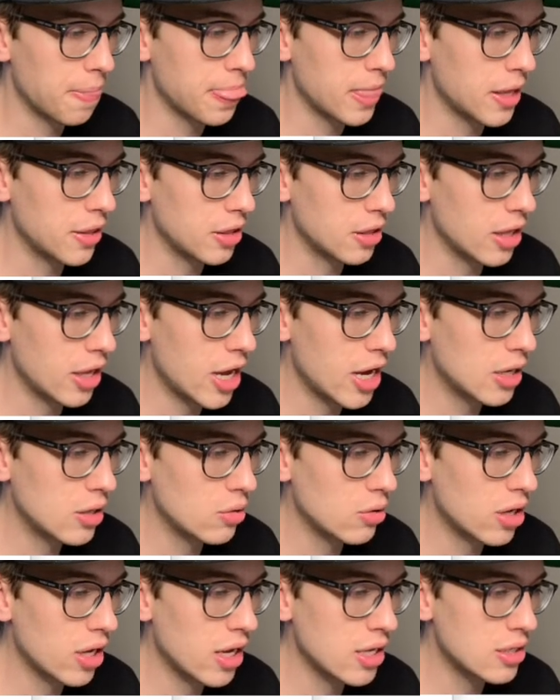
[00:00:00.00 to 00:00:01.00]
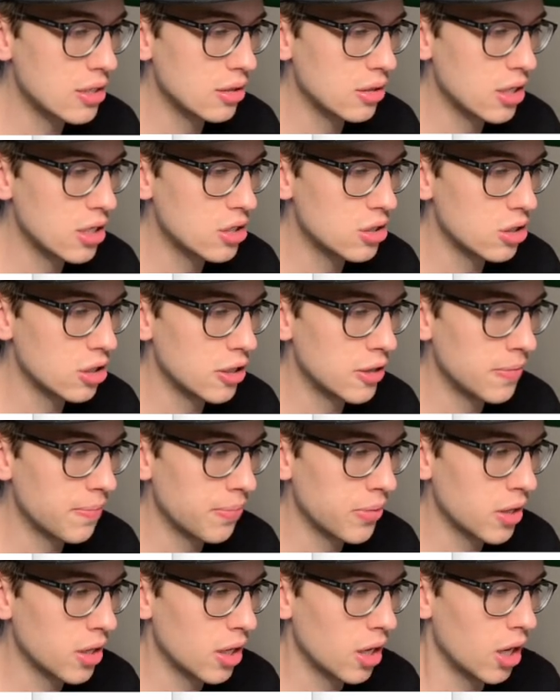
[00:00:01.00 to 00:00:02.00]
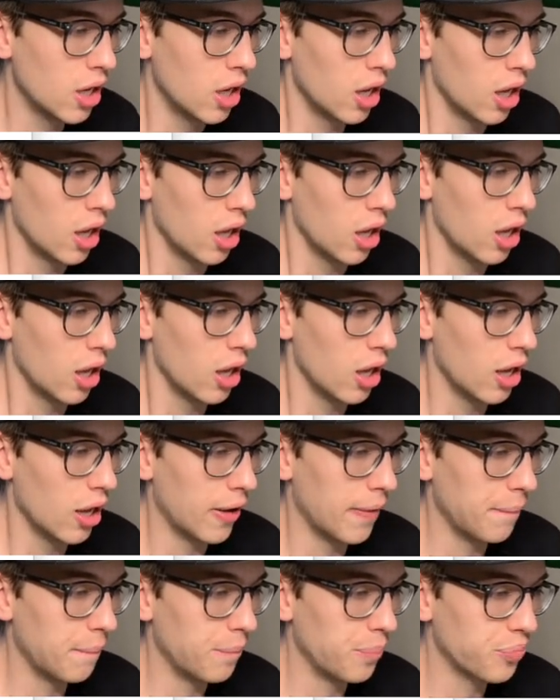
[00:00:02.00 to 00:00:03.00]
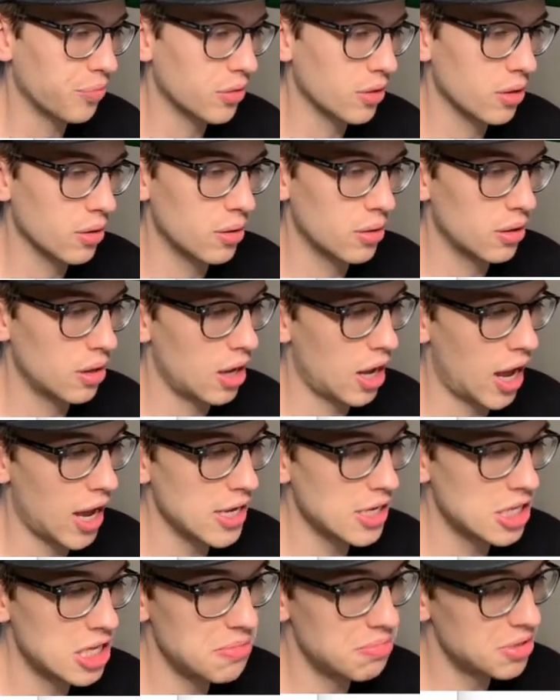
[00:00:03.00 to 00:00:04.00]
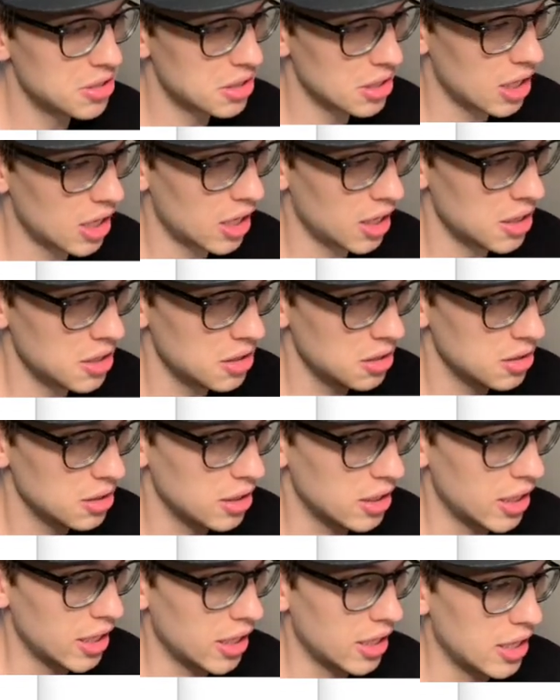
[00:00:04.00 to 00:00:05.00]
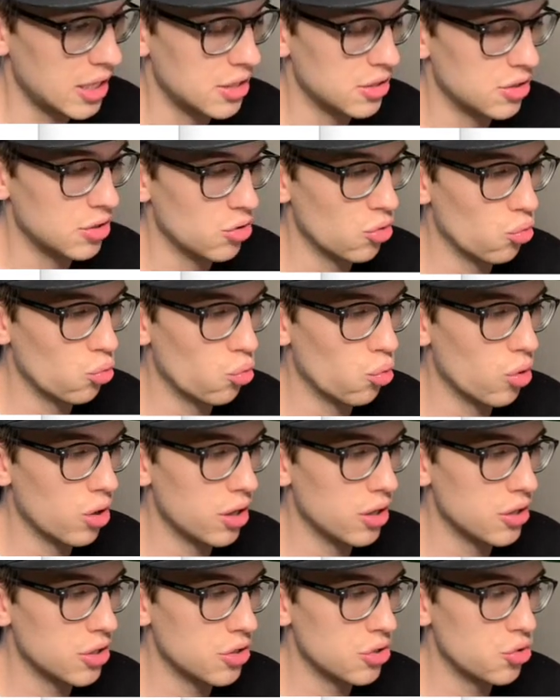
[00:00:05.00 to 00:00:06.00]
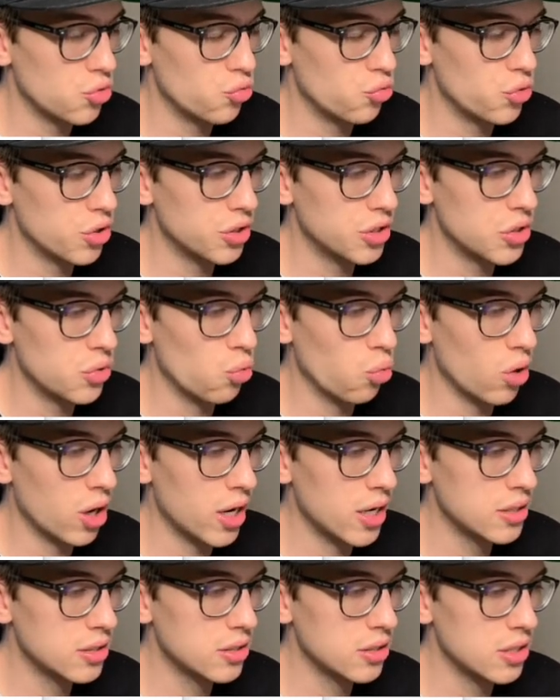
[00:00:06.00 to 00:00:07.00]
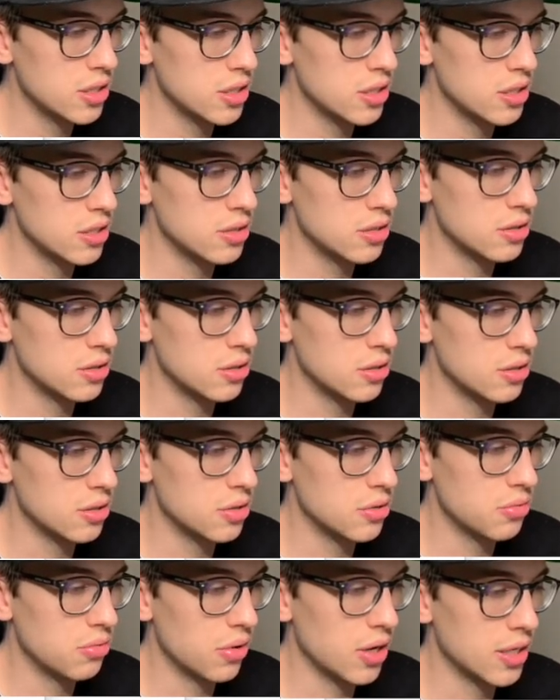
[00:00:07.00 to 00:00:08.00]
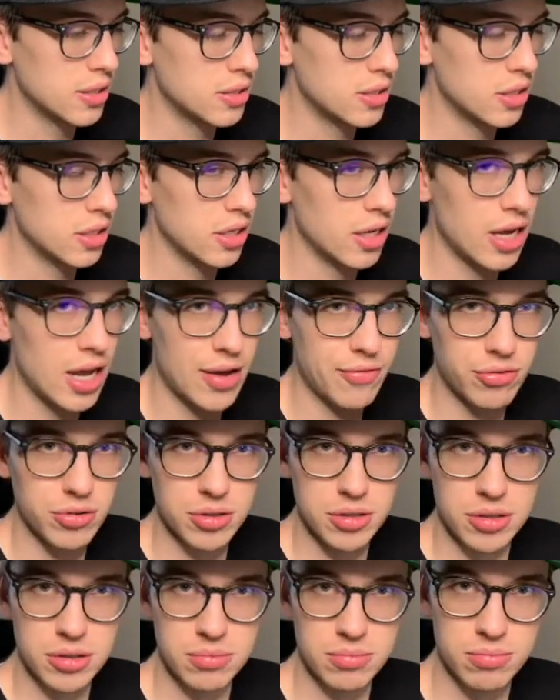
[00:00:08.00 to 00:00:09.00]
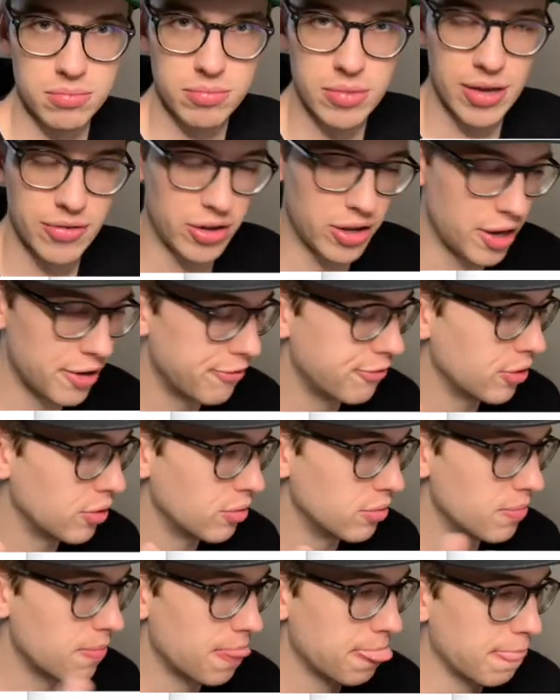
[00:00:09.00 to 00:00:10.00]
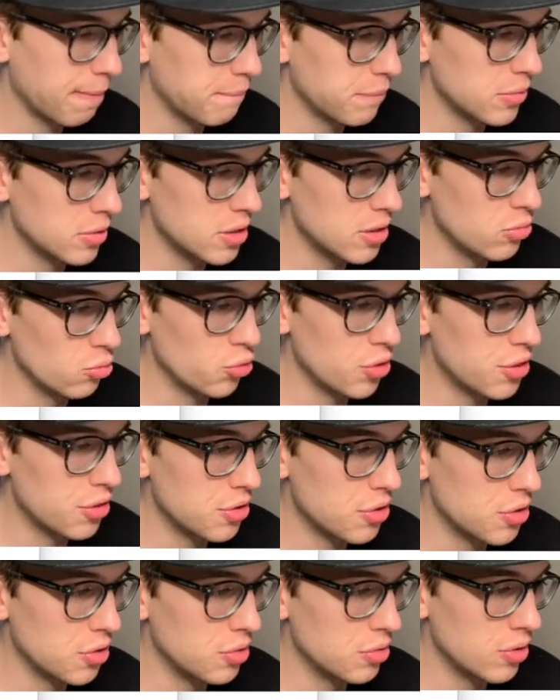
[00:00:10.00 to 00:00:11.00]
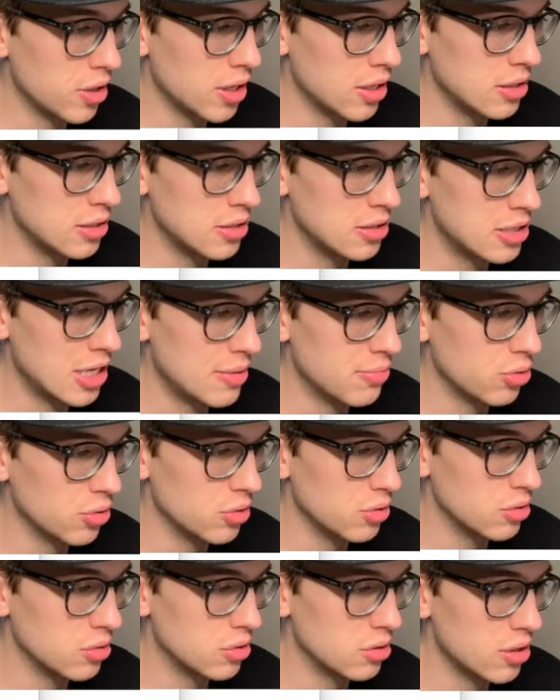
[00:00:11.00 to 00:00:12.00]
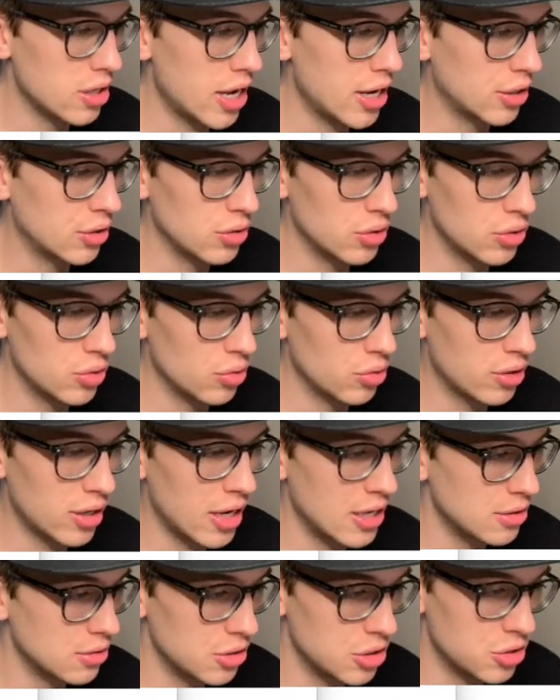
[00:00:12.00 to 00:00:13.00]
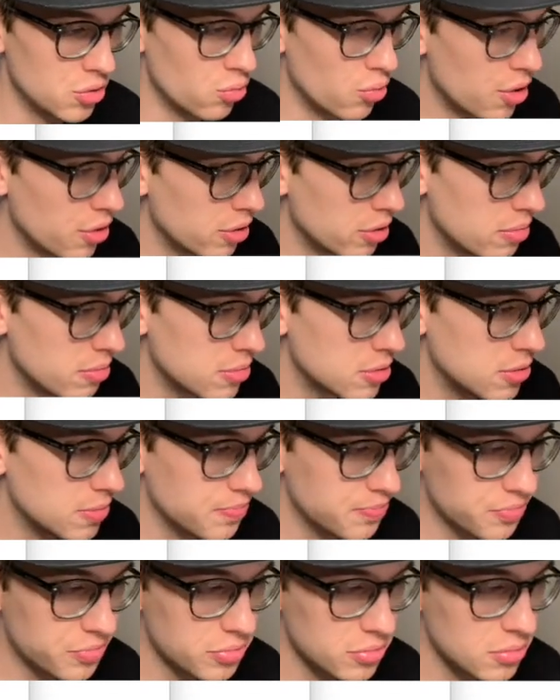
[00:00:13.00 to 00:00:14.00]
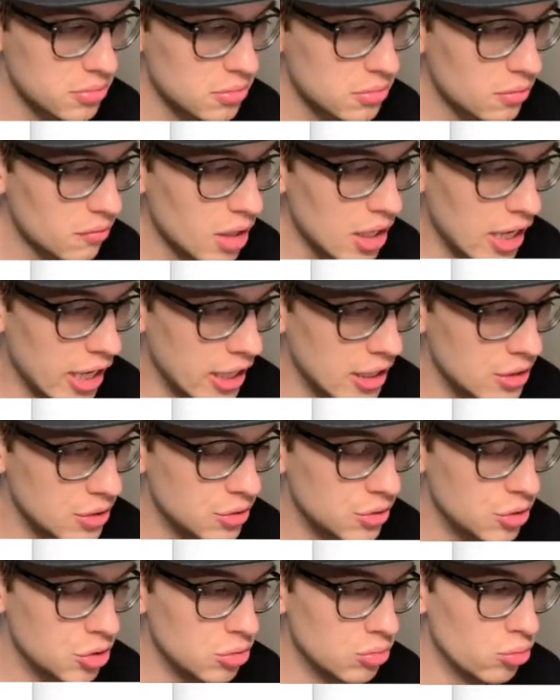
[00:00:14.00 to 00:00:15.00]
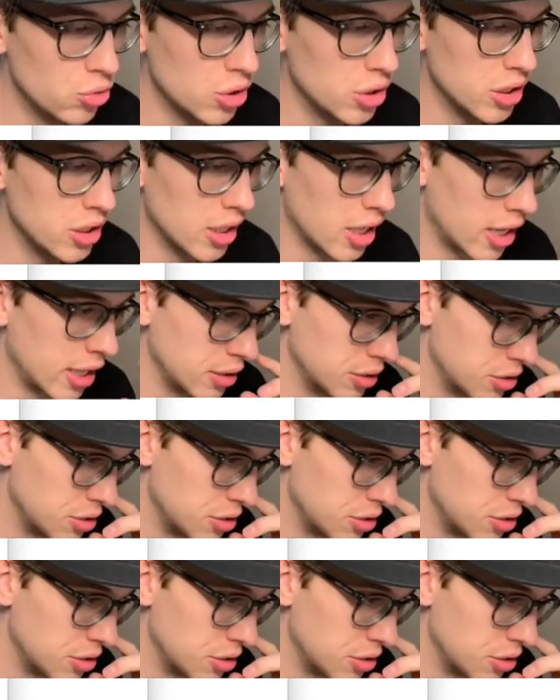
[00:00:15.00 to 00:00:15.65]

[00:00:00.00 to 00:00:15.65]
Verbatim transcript: And then the echo cancellation, I keep this on, and what you really want is you want to have a headphone with you, and it disables echo cancellation rhythms. And Zoom really highly